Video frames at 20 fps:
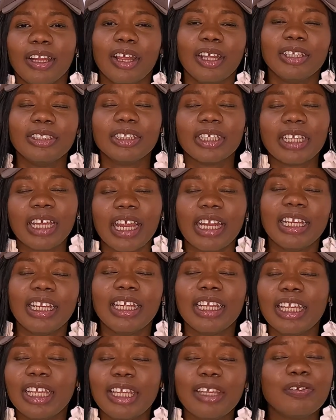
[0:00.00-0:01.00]
that you can
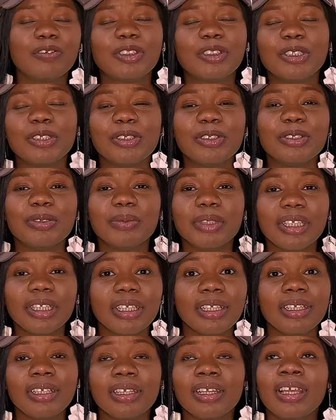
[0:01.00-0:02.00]
live through
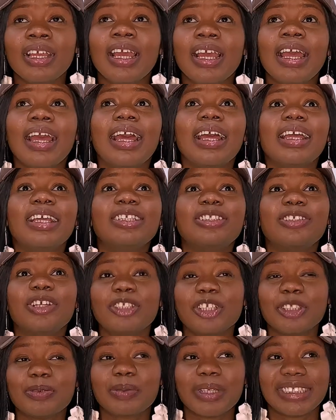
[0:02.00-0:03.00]
me. It's
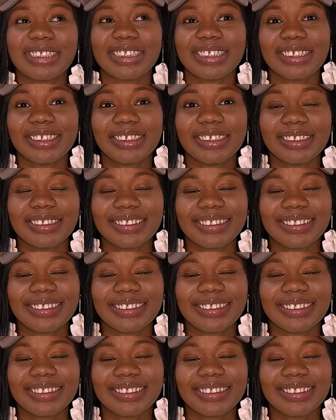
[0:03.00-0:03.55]
not just by singing it,